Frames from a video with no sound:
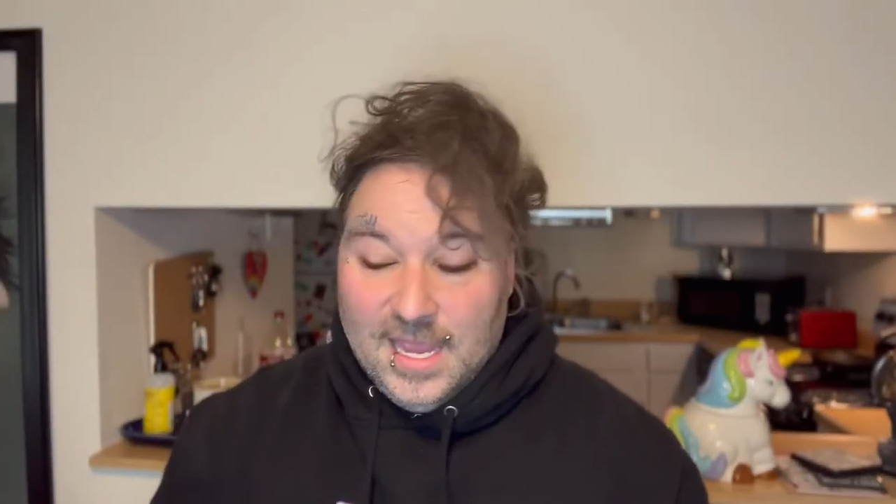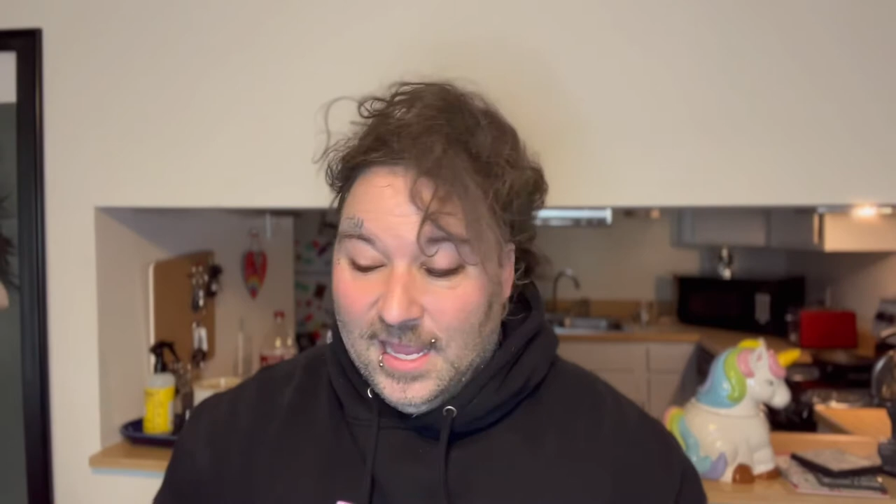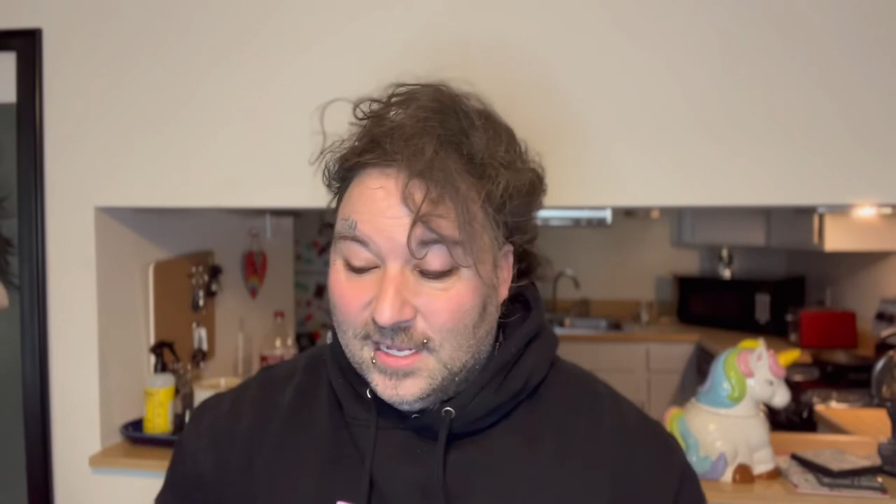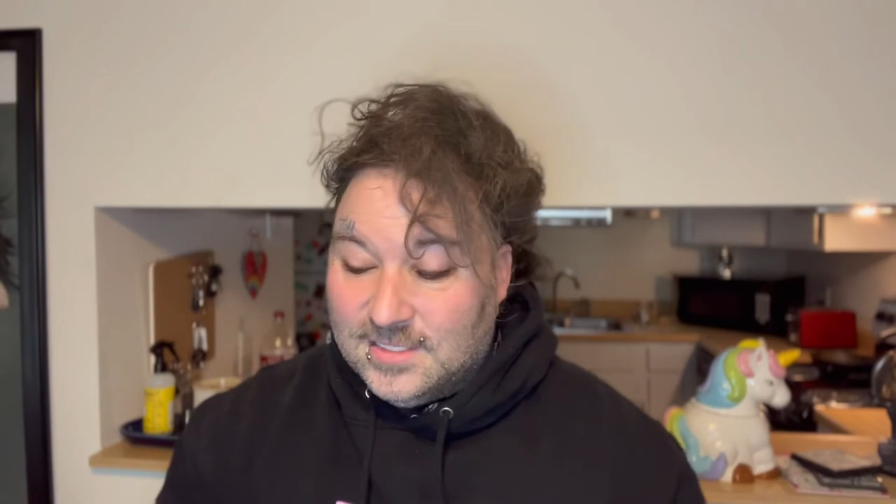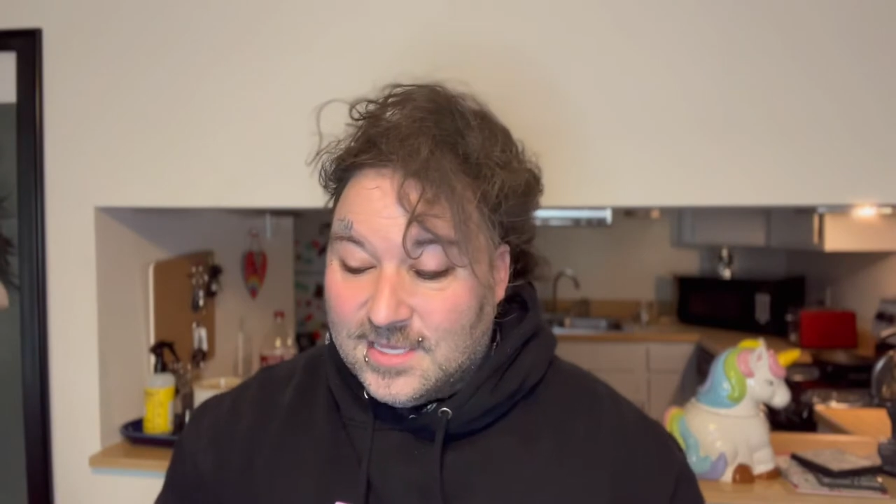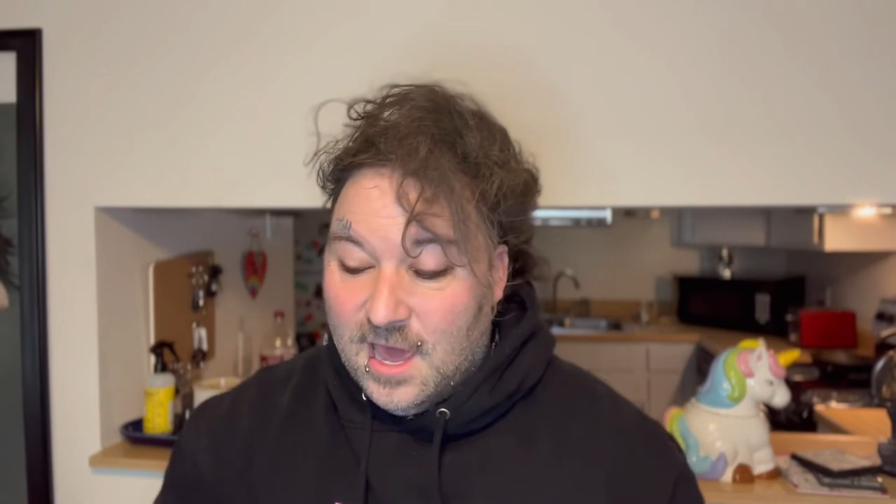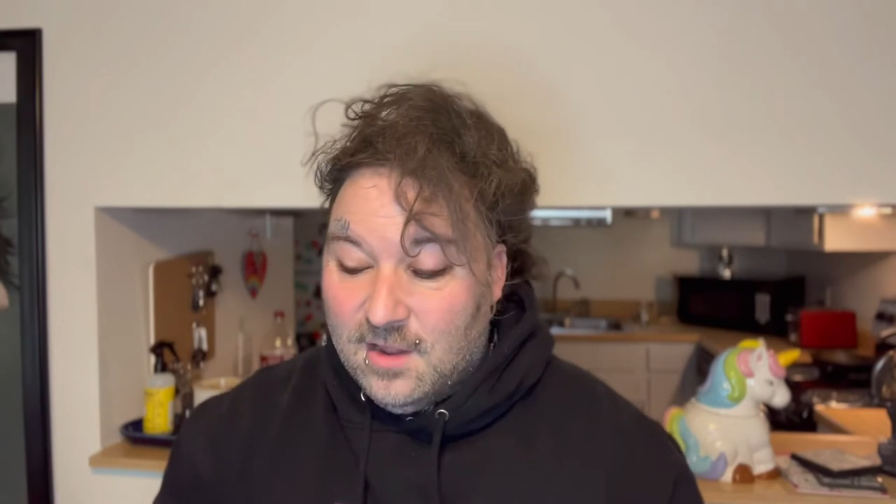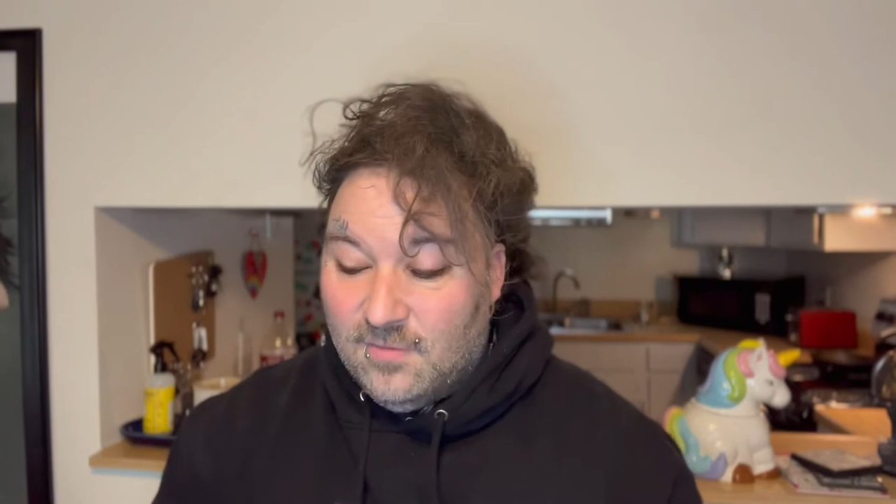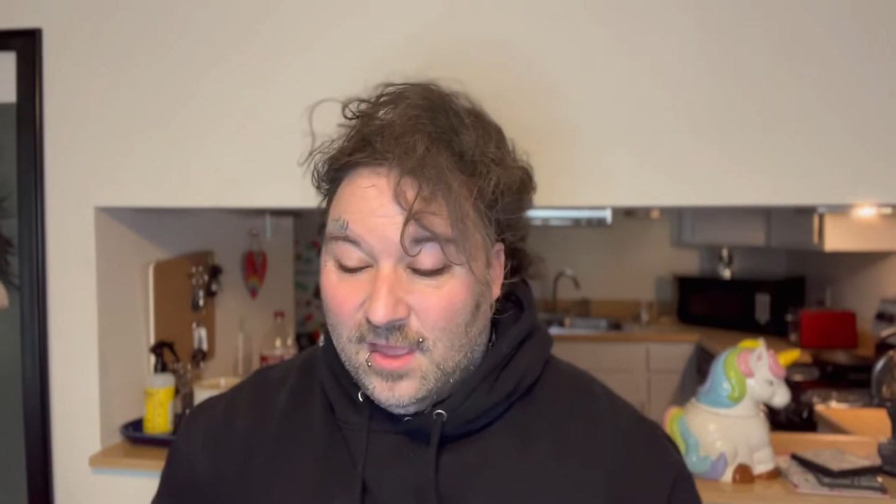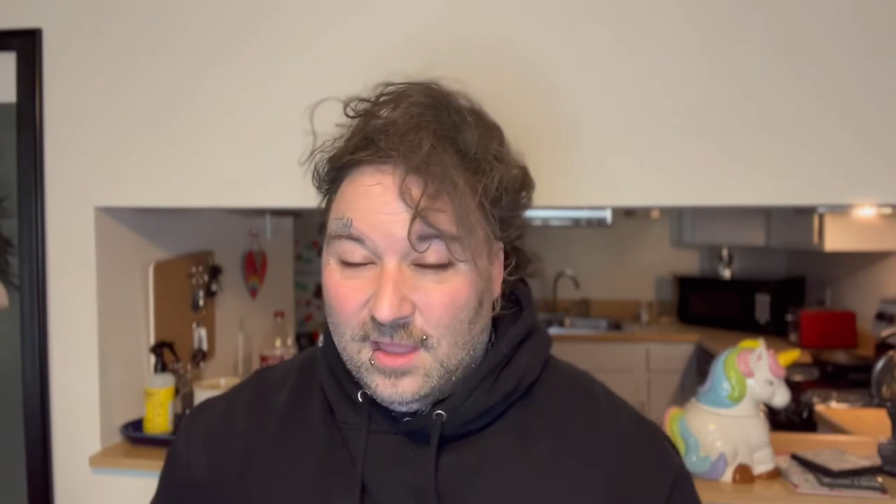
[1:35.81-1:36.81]
It's kind
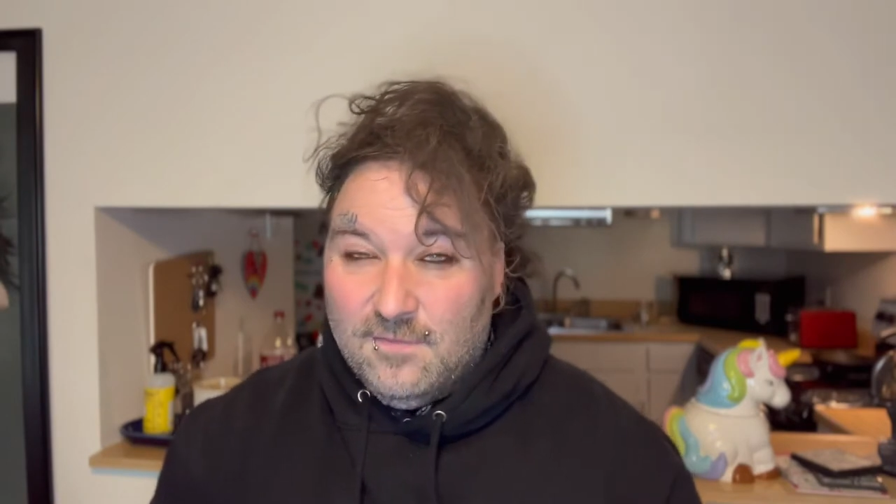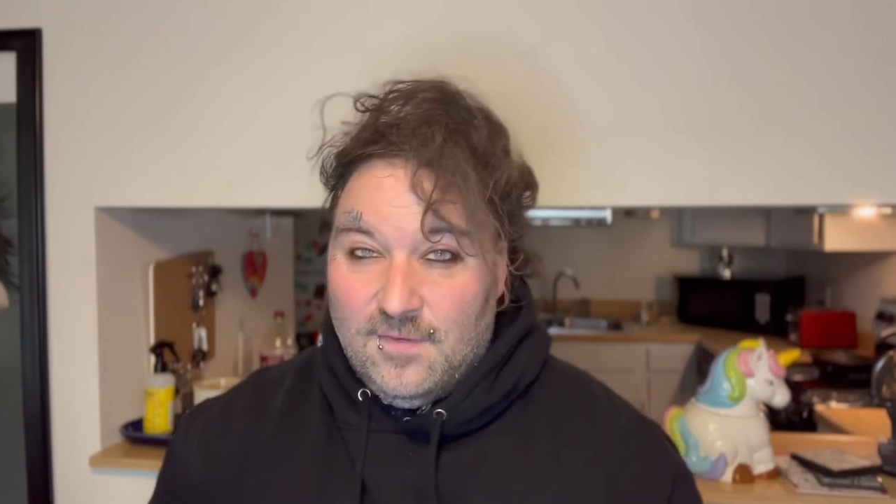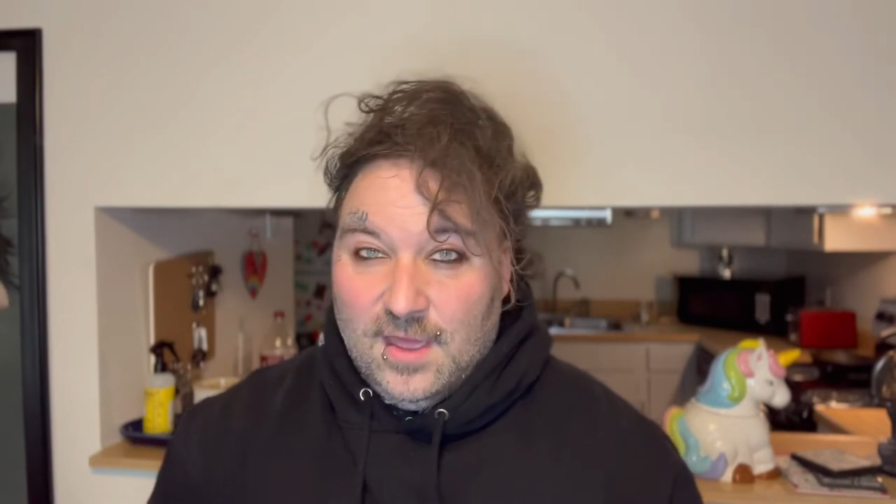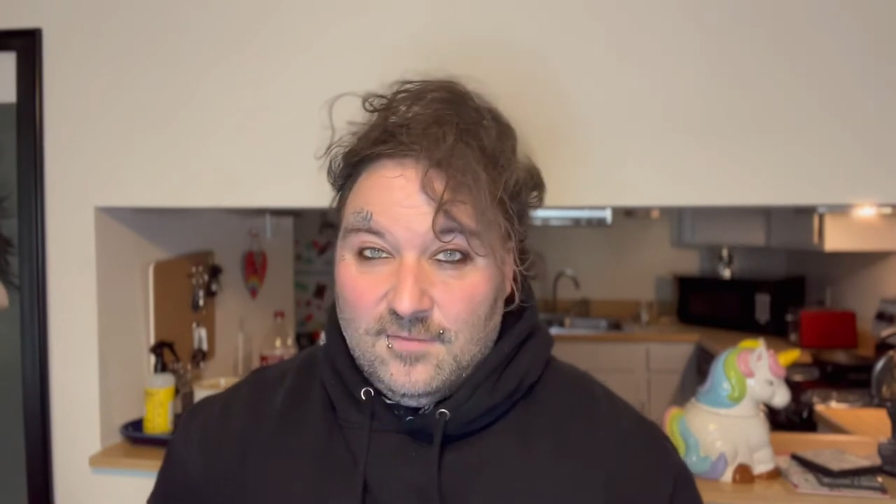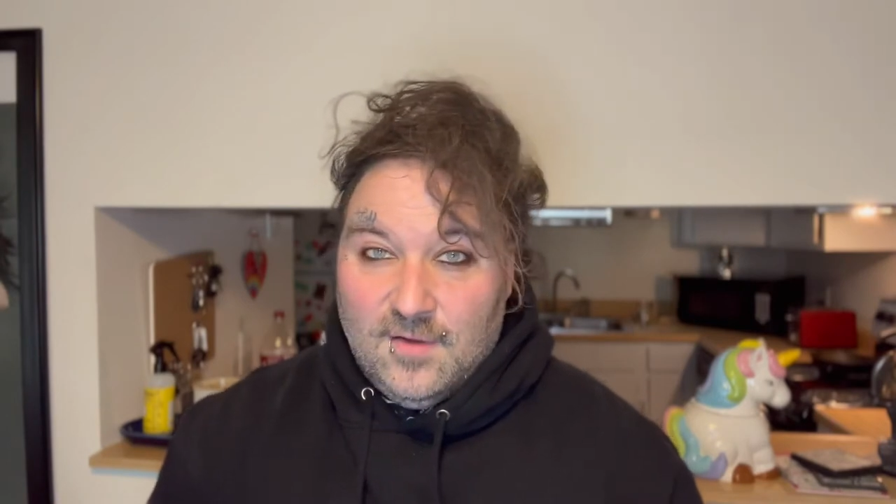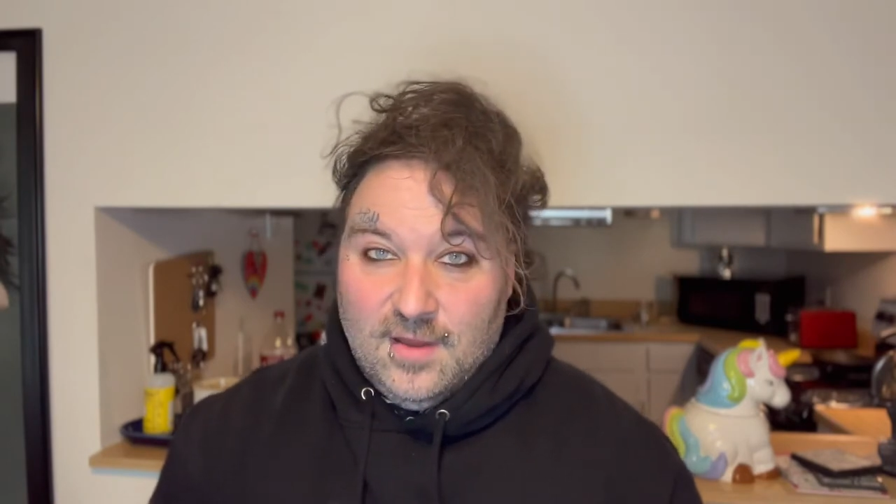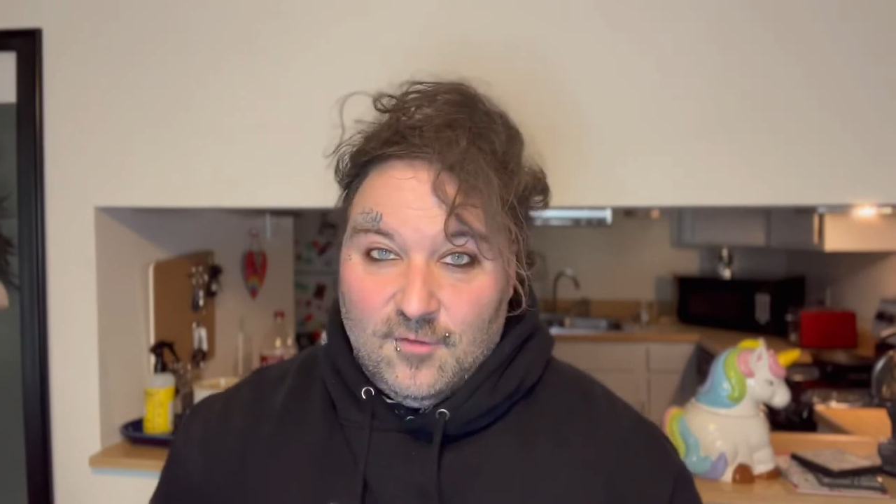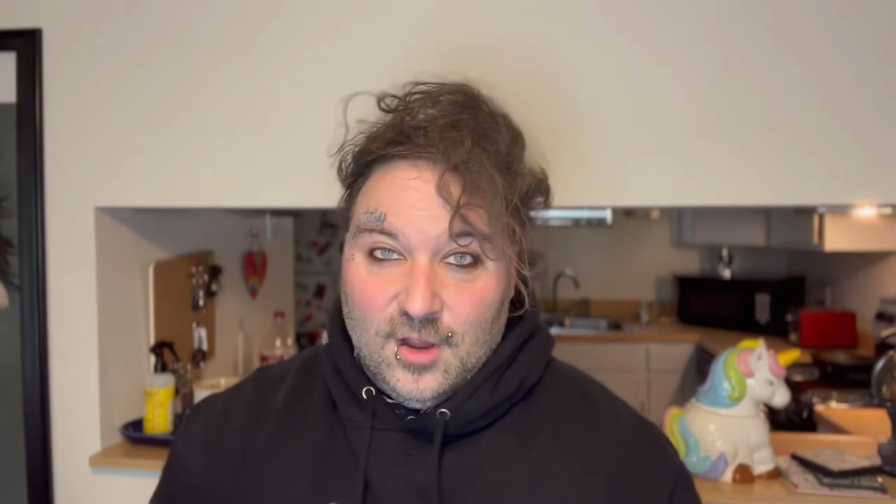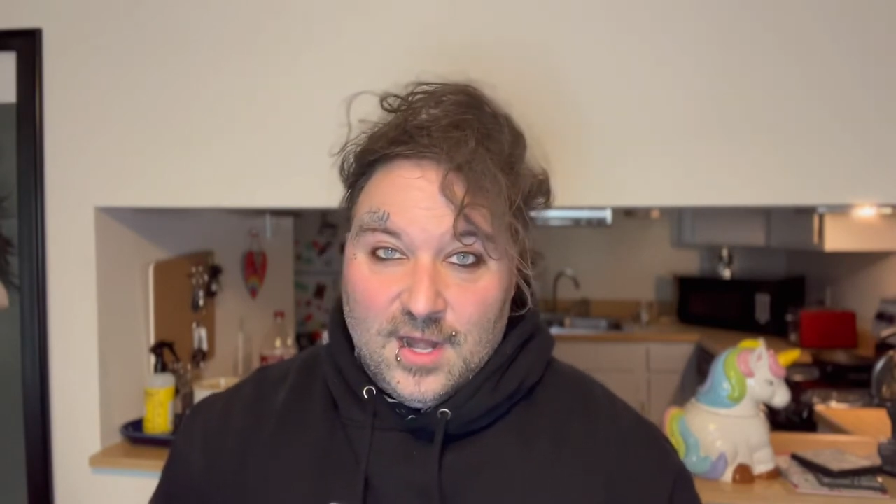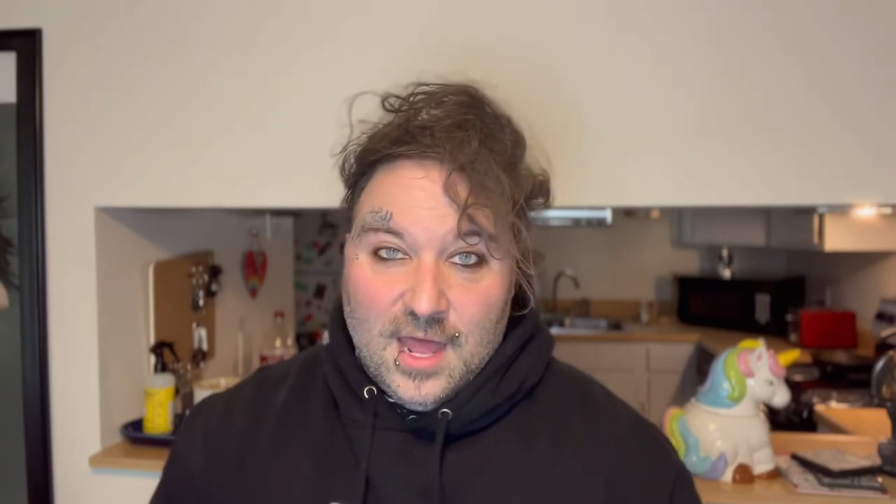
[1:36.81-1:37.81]
of like a fan favorite.